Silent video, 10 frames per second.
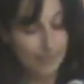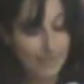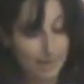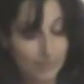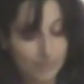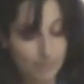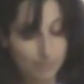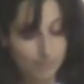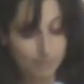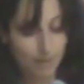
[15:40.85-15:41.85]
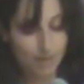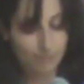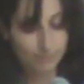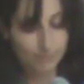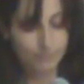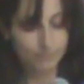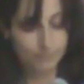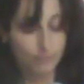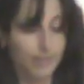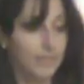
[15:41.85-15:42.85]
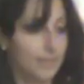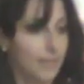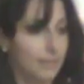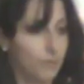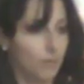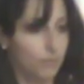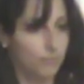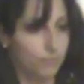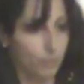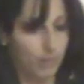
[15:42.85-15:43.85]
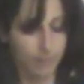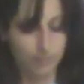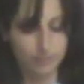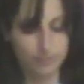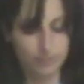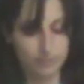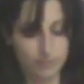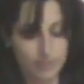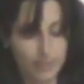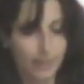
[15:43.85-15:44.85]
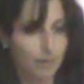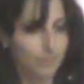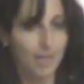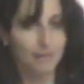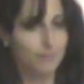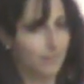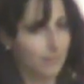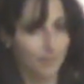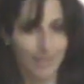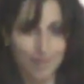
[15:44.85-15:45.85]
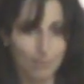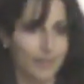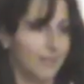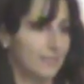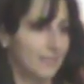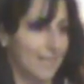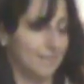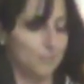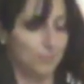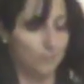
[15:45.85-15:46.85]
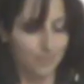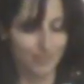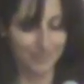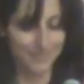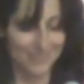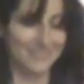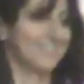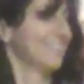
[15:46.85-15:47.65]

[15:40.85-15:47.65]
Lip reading: And now at semi and prom, we can't get you off the floor. And I'm not even going to elaborate on the dance moves, guys.